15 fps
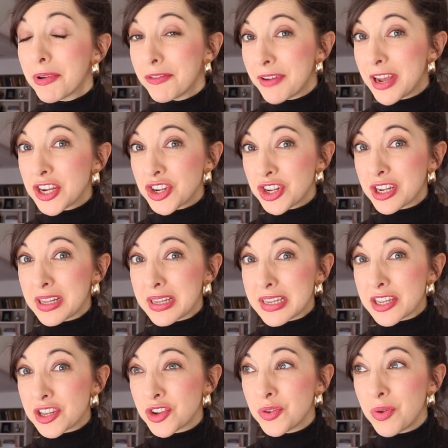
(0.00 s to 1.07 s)

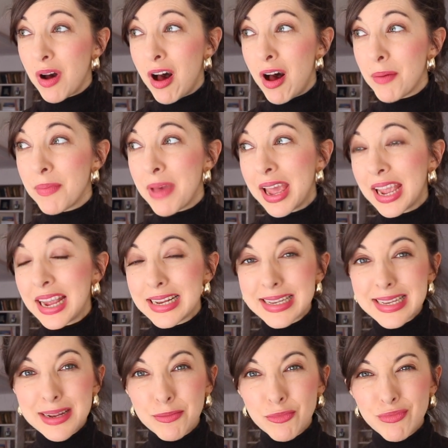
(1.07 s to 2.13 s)
professionals who are making
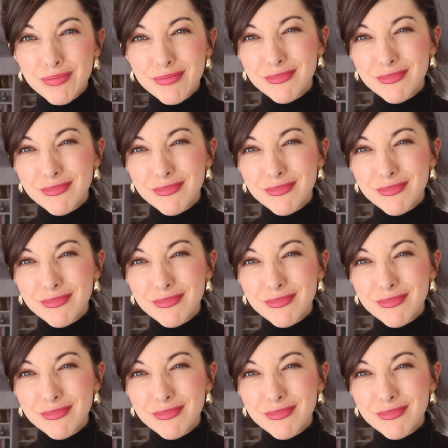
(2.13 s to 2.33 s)
some